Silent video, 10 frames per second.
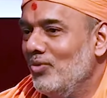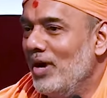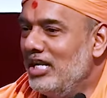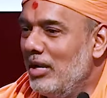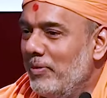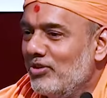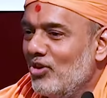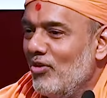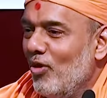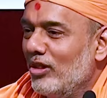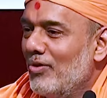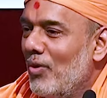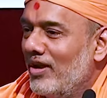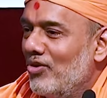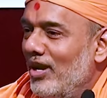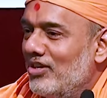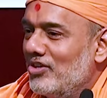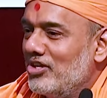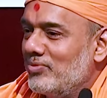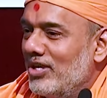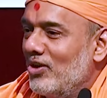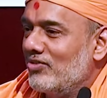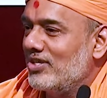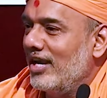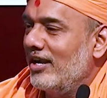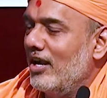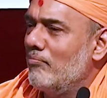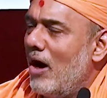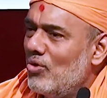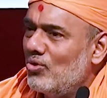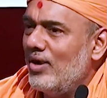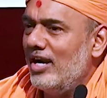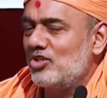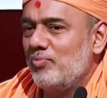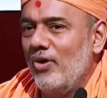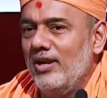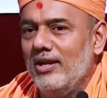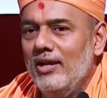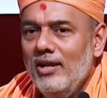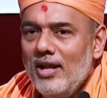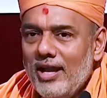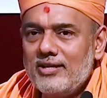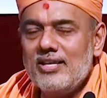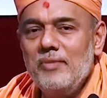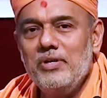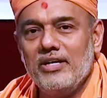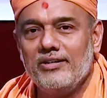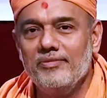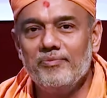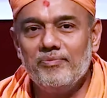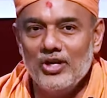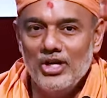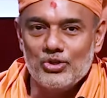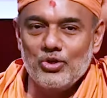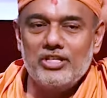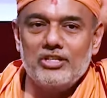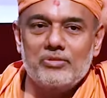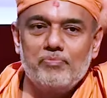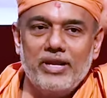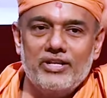20% of all the work and relationships that you have started are bound to get spoiled. Accept it. So this